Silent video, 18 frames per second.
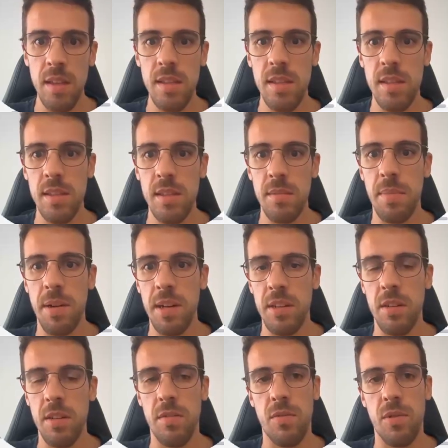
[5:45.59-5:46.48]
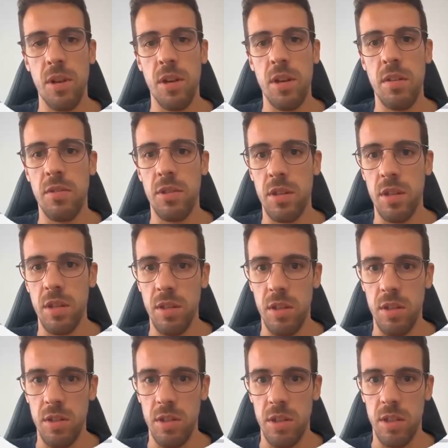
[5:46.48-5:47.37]
This is a part of recovery
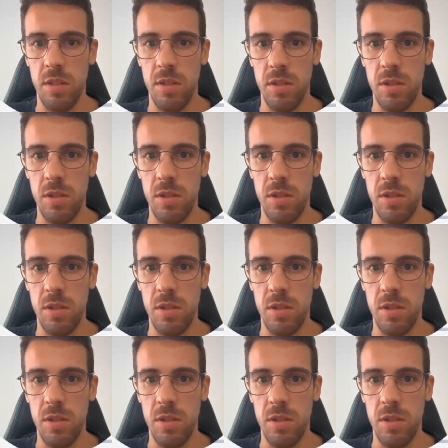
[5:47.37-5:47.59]
logic.